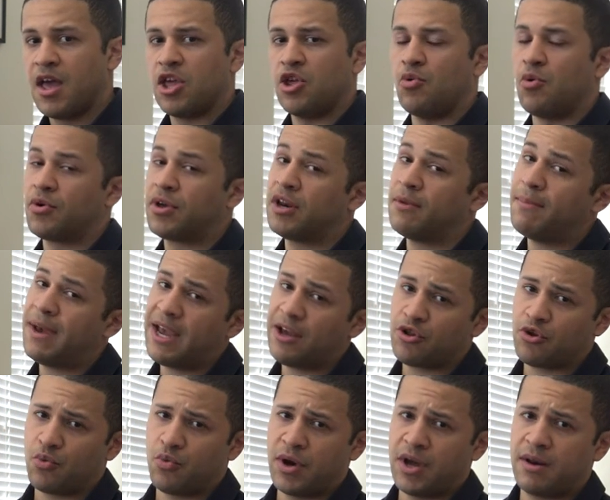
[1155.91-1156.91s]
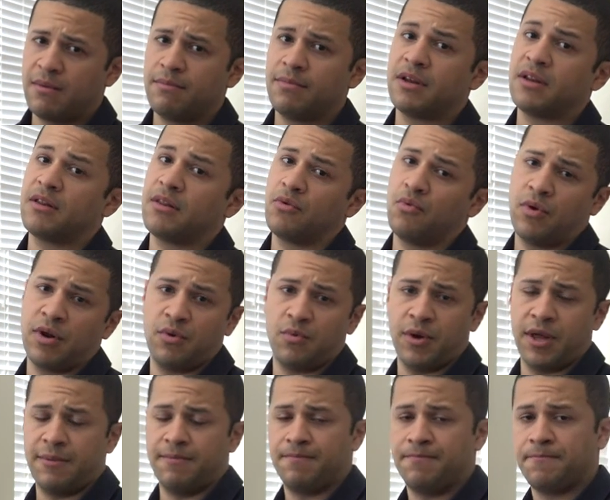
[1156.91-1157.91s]
You won't get a major win, but it is a way to
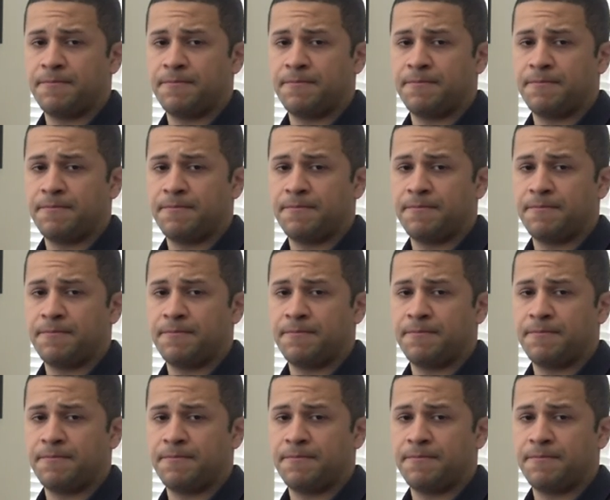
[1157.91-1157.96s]
win.